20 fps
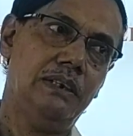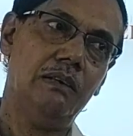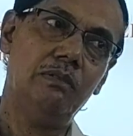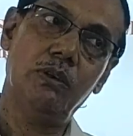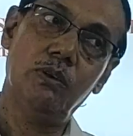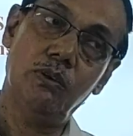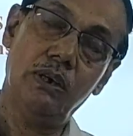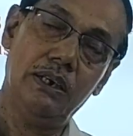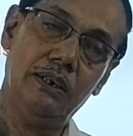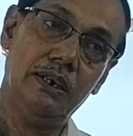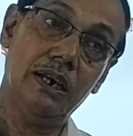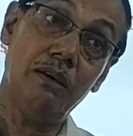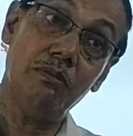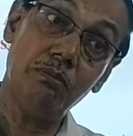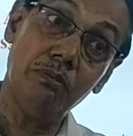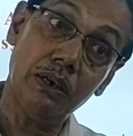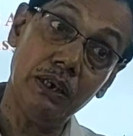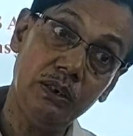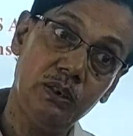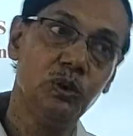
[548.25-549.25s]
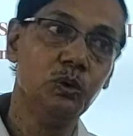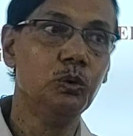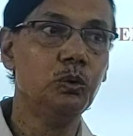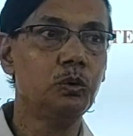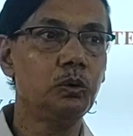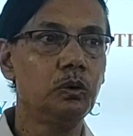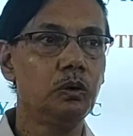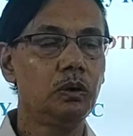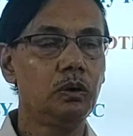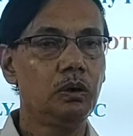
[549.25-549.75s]
Number one. Number
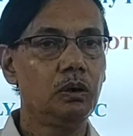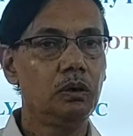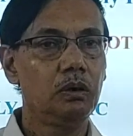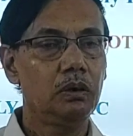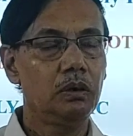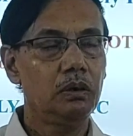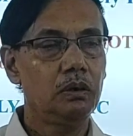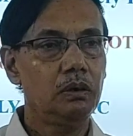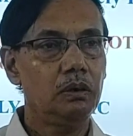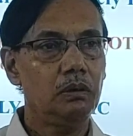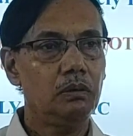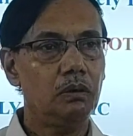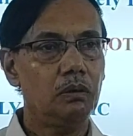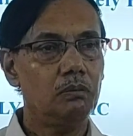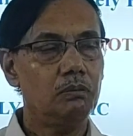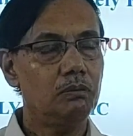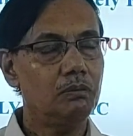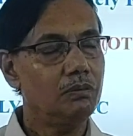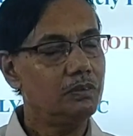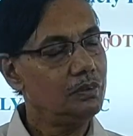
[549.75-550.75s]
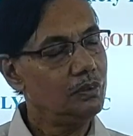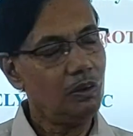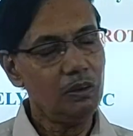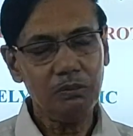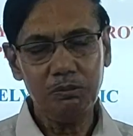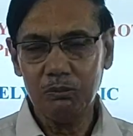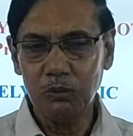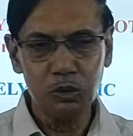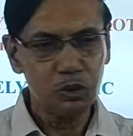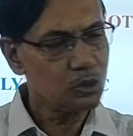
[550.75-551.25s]
two,
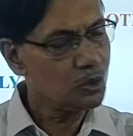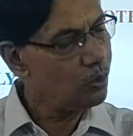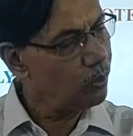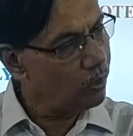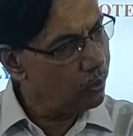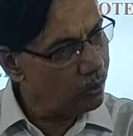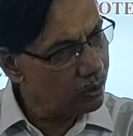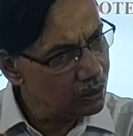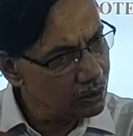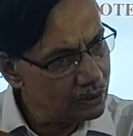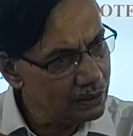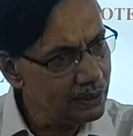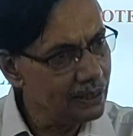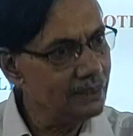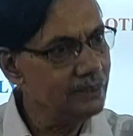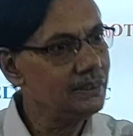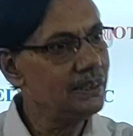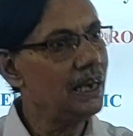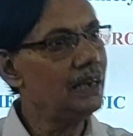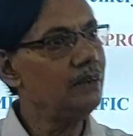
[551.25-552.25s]
not most, all the